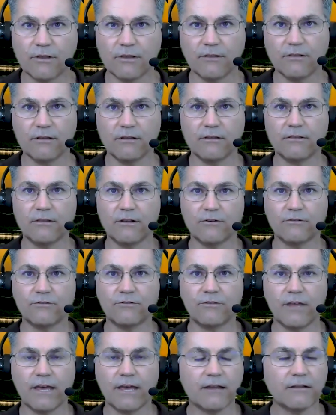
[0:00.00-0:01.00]
then
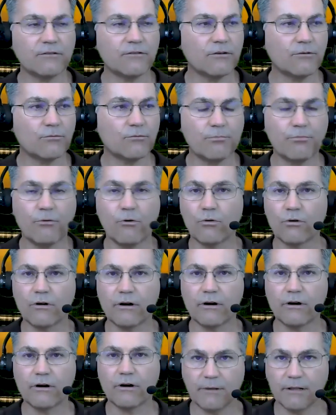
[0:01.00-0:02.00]
there's that
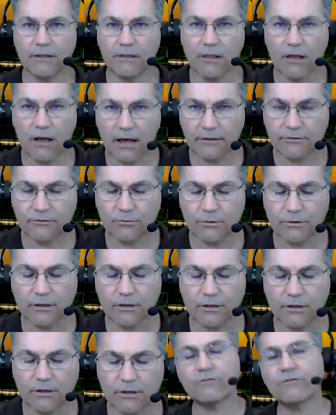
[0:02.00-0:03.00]
rapport has been lost with
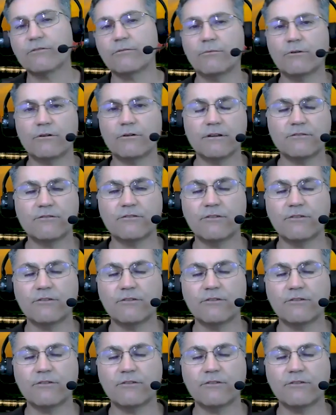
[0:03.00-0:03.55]
the customer, et